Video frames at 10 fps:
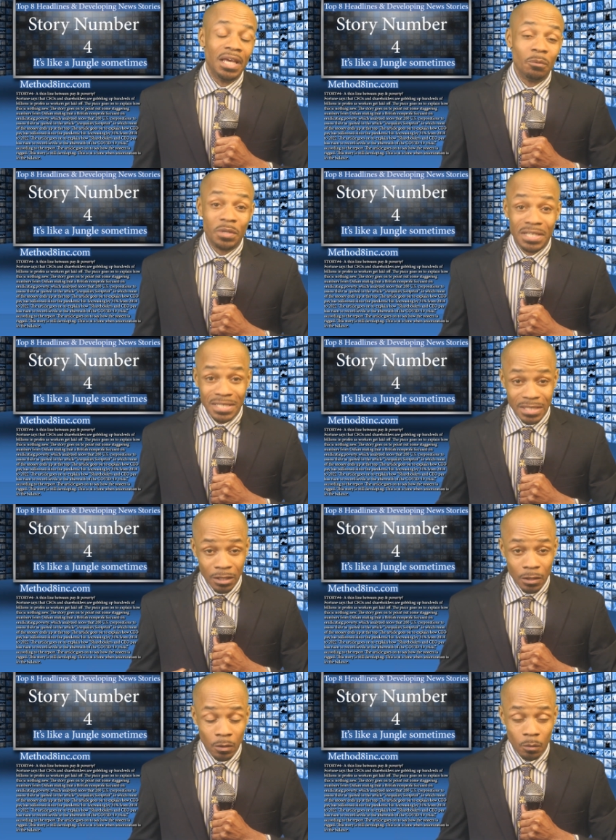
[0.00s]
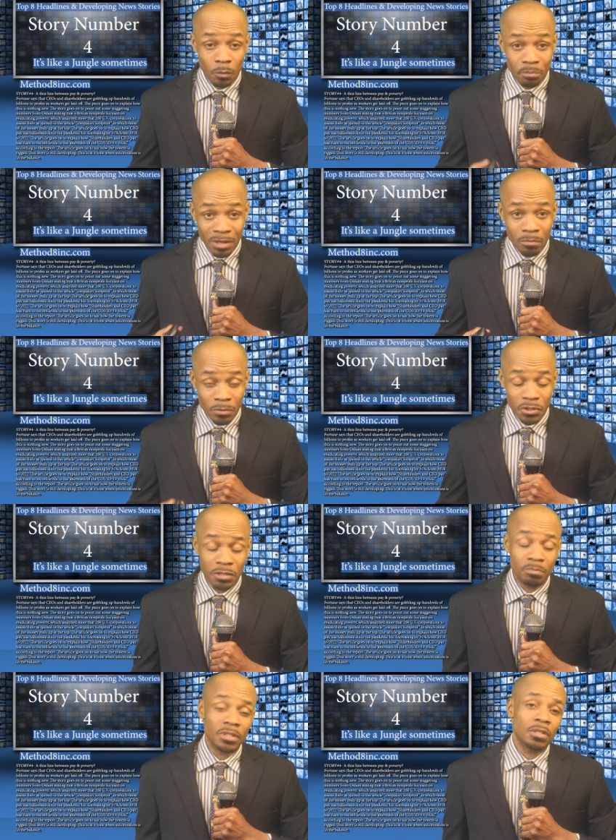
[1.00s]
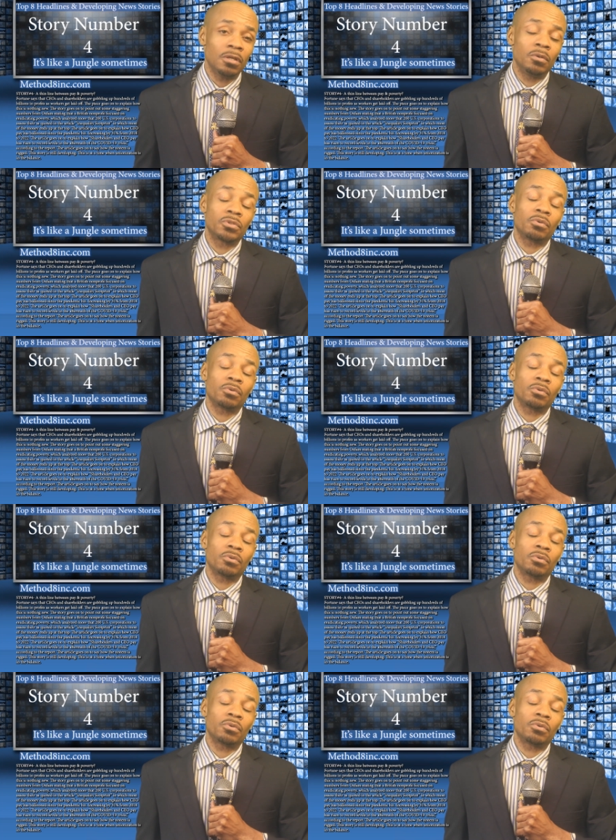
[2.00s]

And when it's low, membership is low.